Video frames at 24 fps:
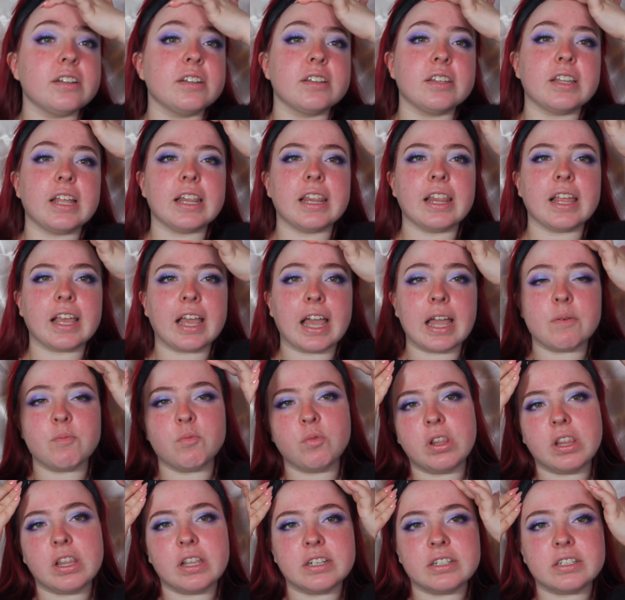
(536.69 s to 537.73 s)
that like I'm
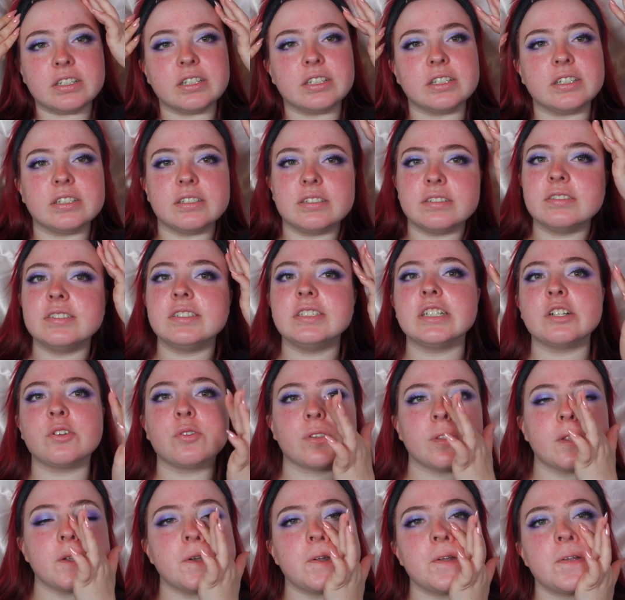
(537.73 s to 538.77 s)
willing to deal
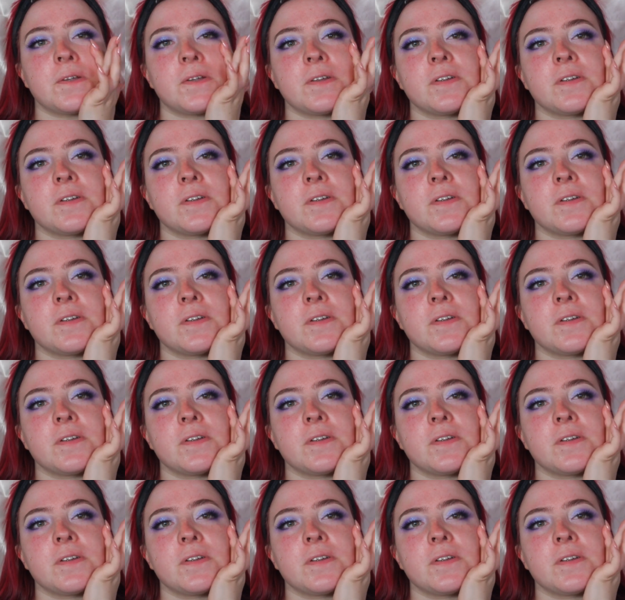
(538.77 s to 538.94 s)
with it.